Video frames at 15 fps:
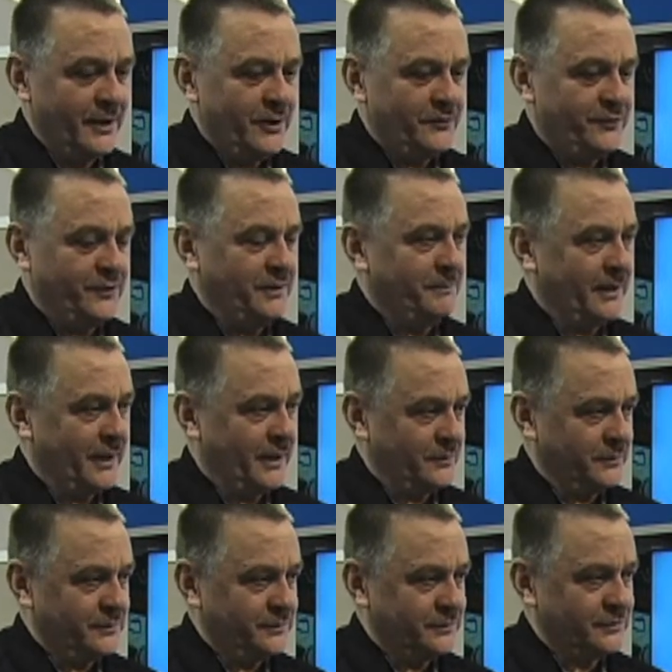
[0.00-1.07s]
the feedback
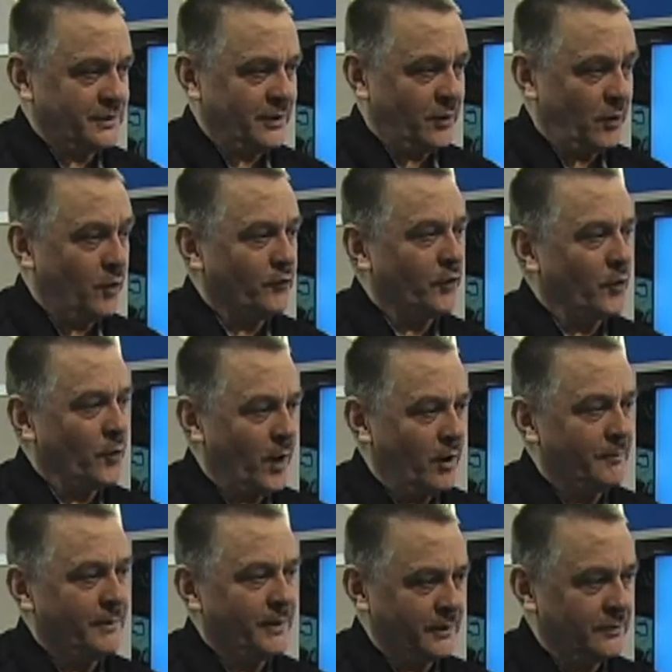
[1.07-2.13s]
was
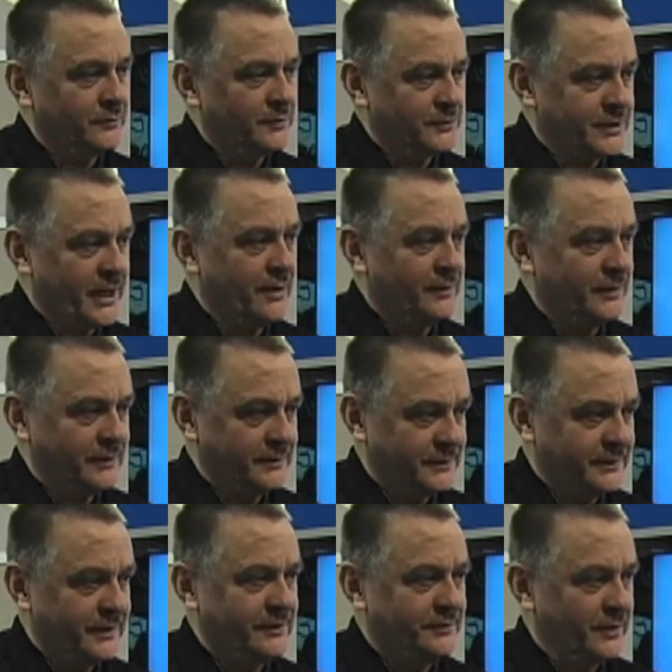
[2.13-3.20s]
overwhelming and resounding
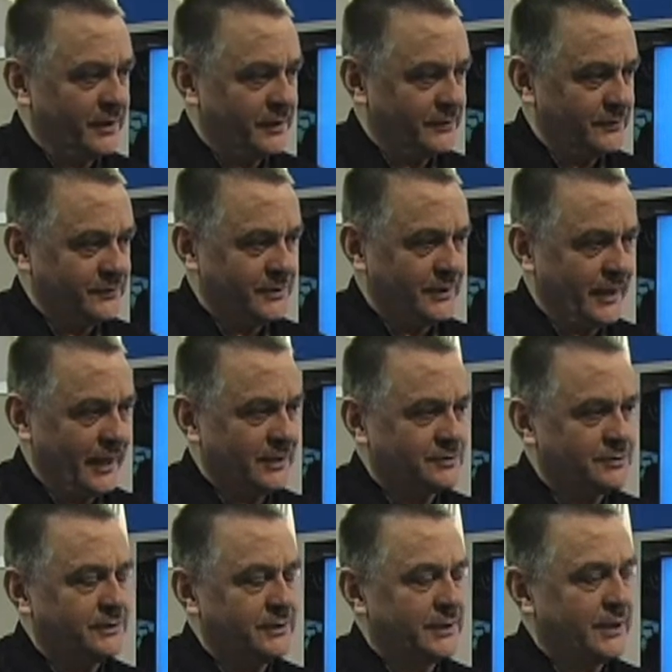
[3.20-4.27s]
that they thought it was an
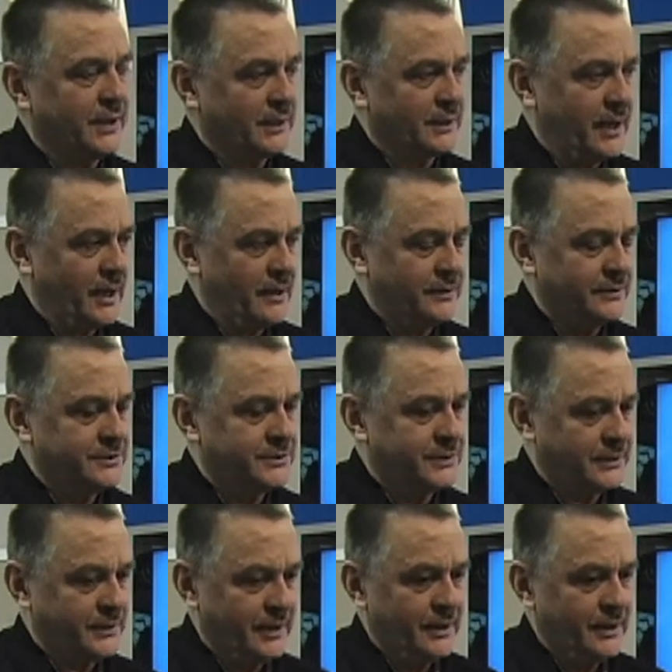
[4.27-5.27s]
excellent technology.